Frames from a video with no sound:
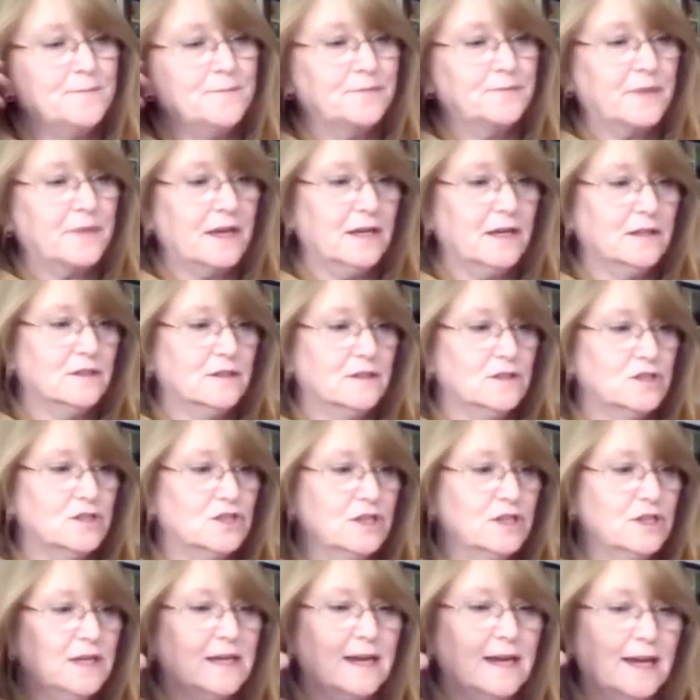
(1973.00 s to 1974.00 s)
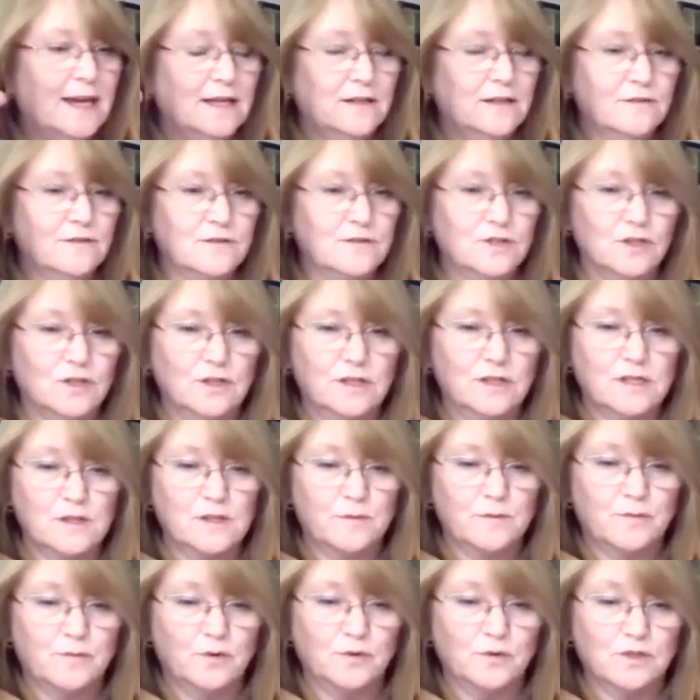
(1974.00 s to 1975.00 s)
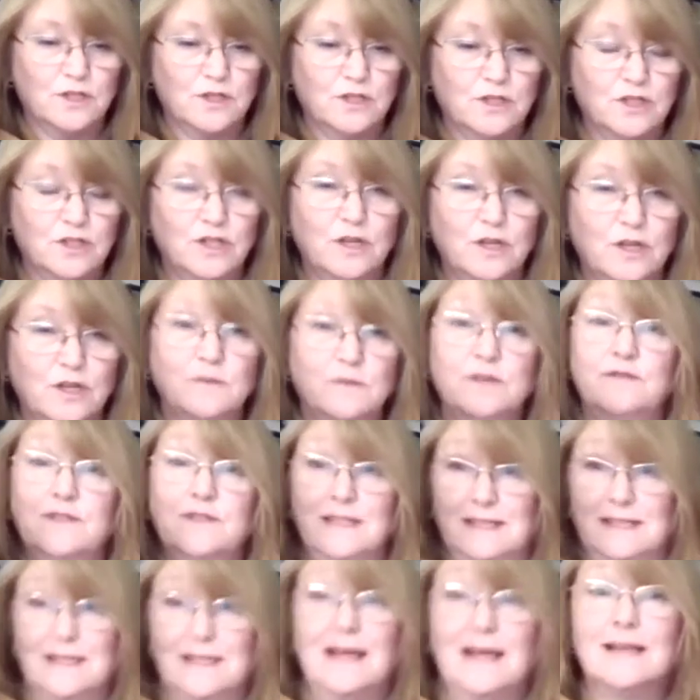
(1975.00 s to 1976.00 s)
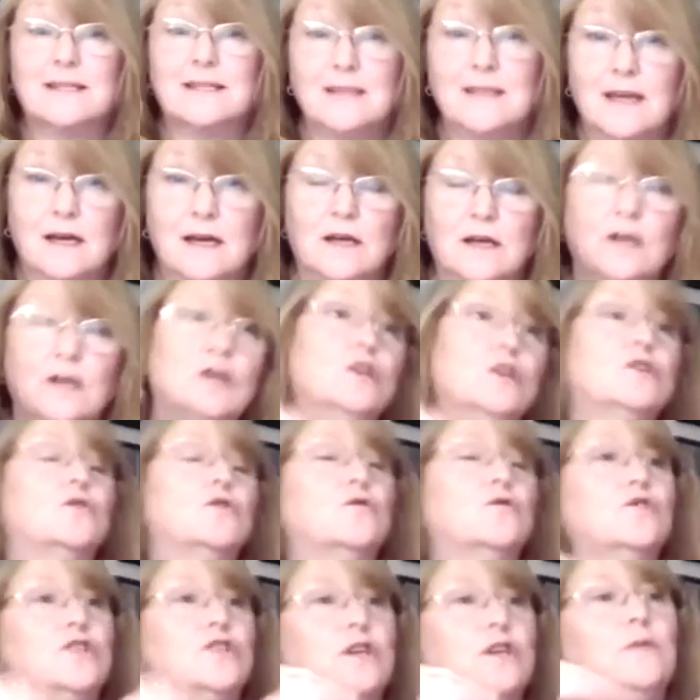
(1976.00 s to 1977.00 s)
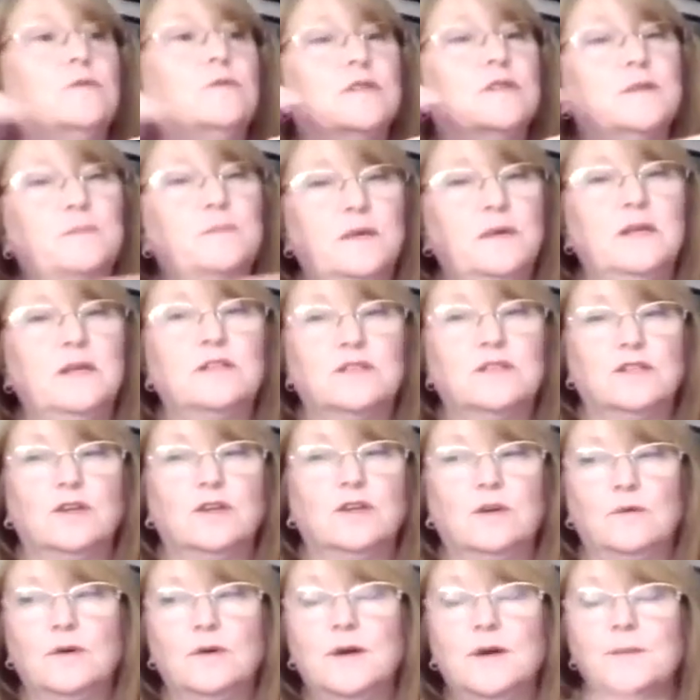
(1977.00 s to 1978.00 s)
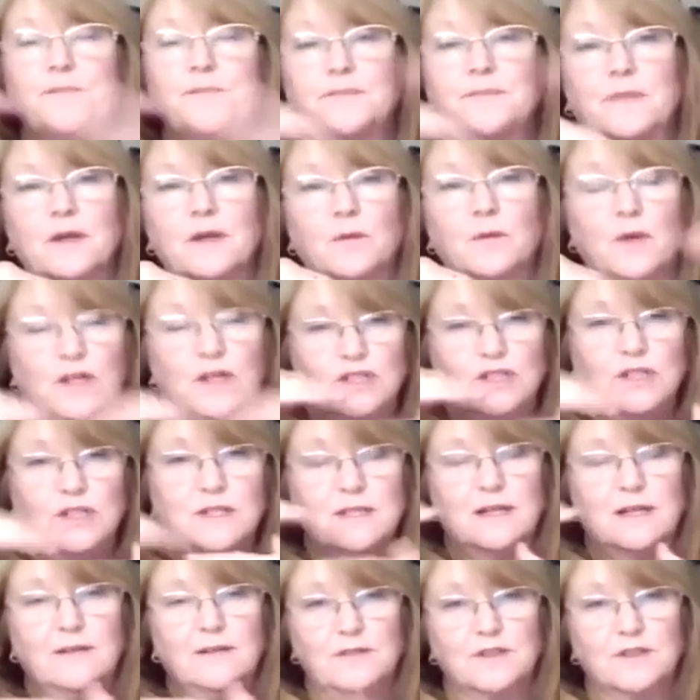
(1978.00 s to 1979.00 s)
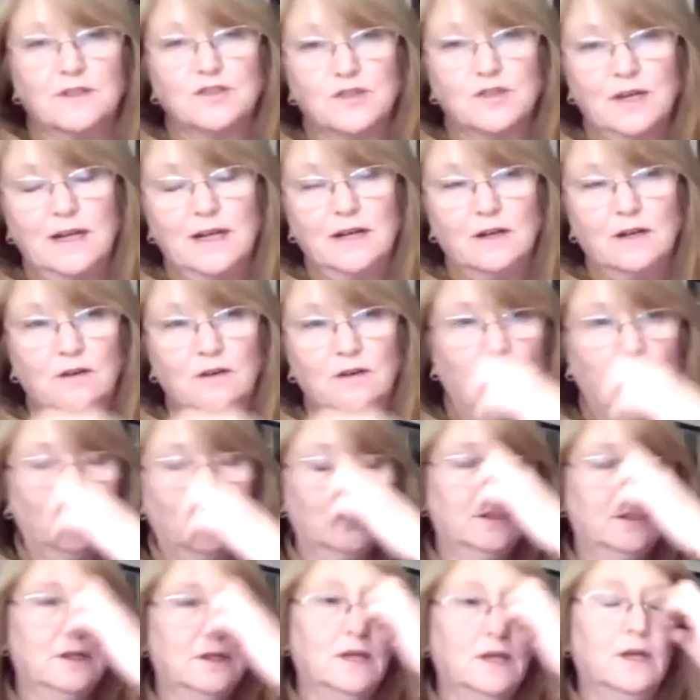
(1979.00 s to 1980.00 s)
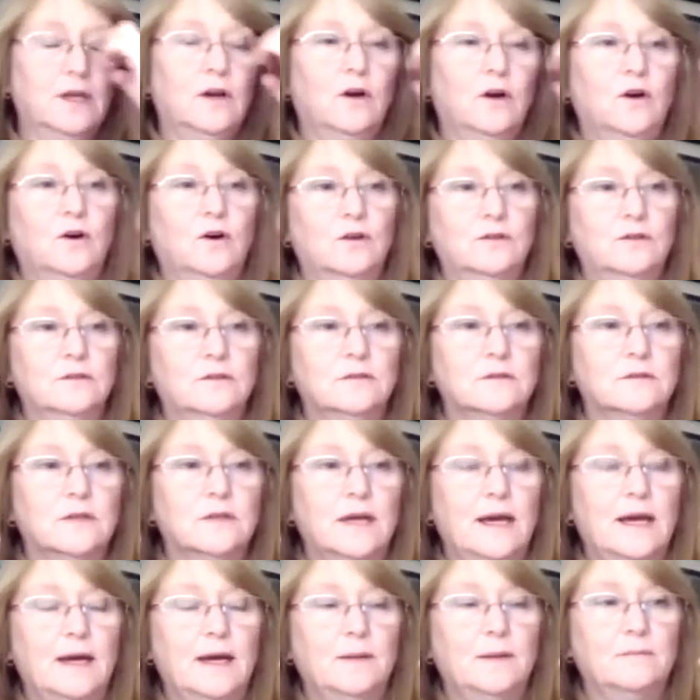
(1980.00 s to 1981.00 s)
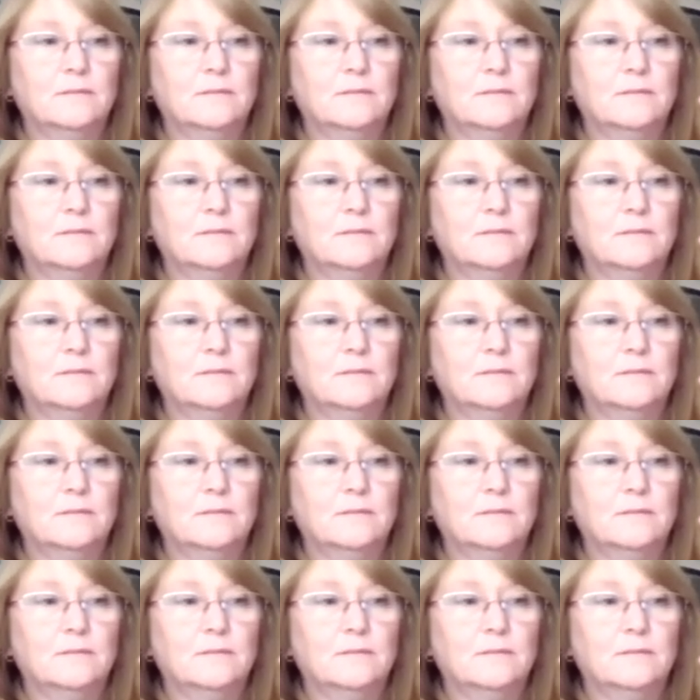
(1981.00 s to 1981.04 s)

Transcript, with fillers: and she kind of took this approach in terms of dyslexia so she would speak to when she delivered training on on um,